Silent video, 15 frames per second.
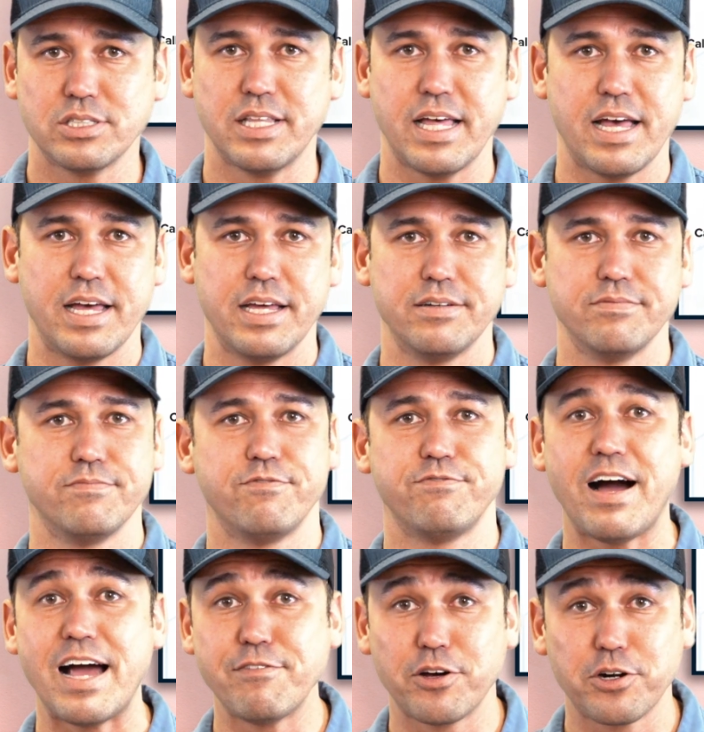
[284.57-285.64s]
then
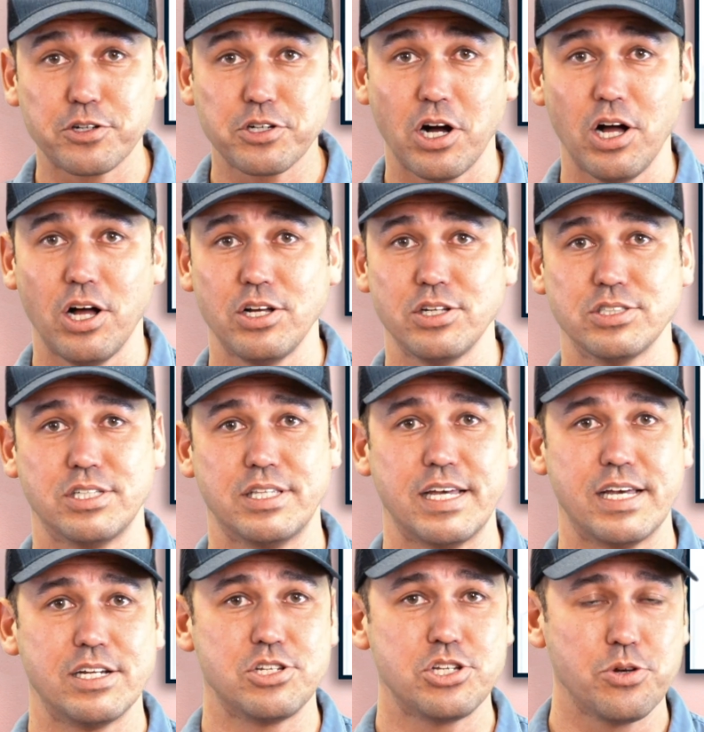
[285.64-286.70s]
500 calls,
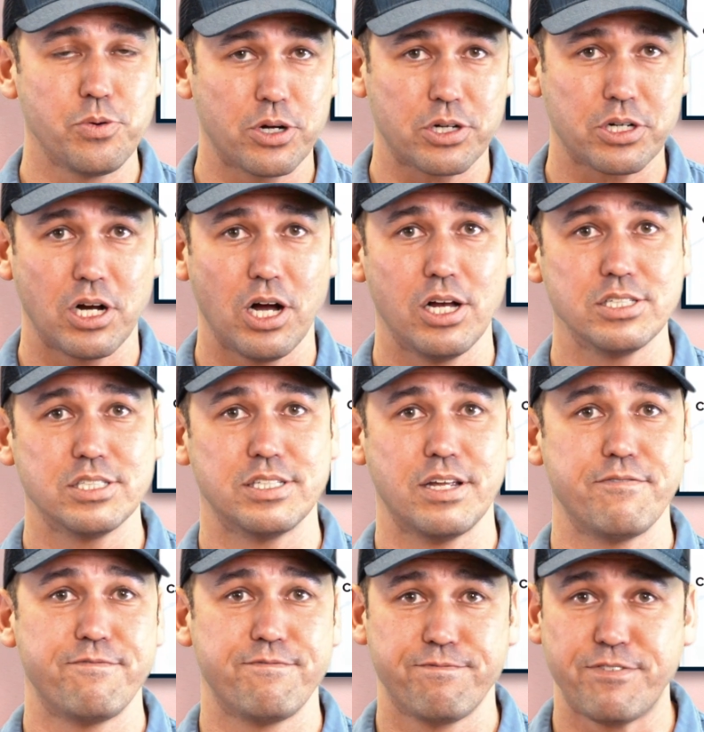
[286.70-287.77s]
then 200 calls,
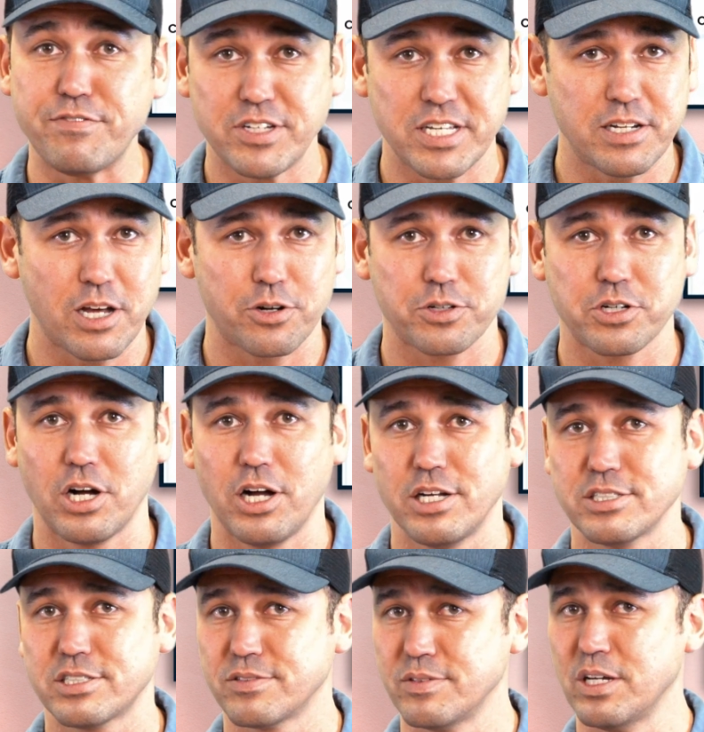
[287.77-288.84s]
then 1,500
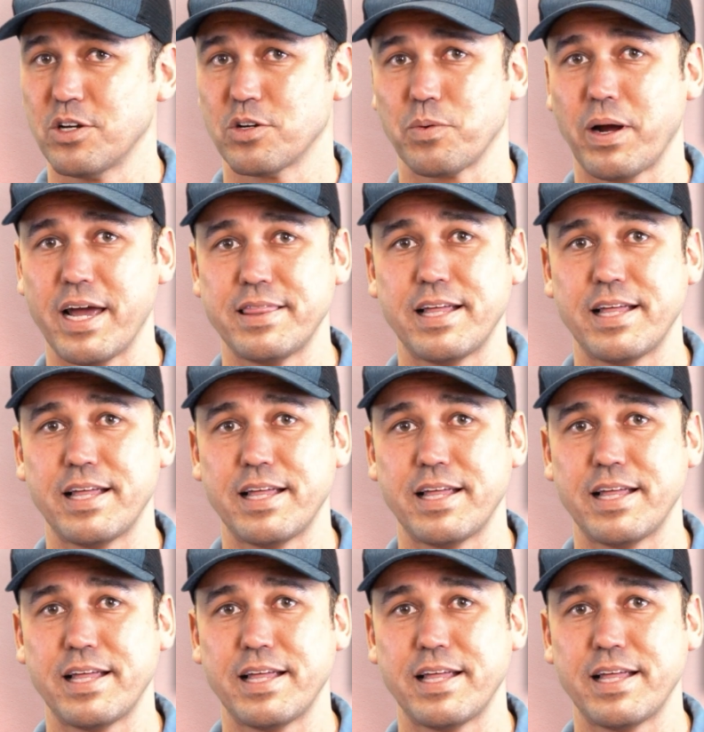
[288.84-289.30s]
calls, right?